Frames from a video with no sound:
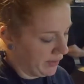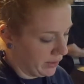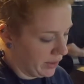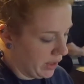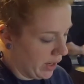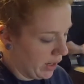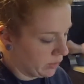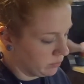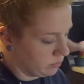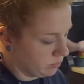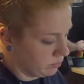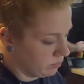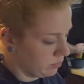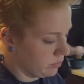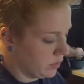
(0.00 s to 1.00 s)

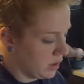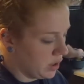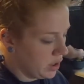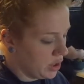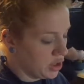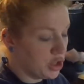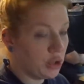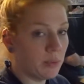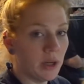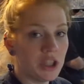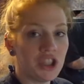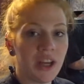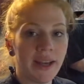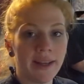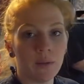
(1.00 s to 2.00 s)
it. Too
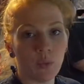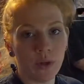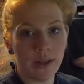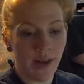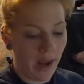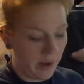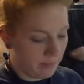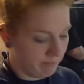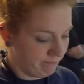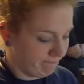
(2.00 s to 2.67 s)
much egg in one day.